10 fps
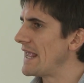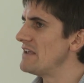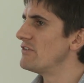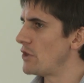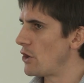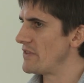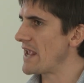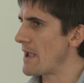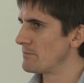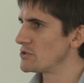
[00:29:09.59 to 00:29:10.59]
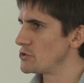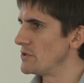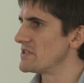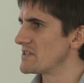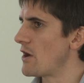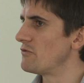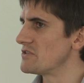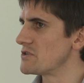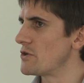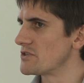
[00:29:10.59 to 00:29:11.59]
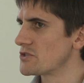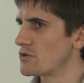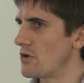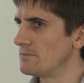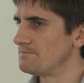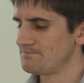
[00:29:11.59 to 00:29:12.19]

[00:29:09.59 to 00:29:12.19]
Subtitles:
even though the amplitude itself is not as strong.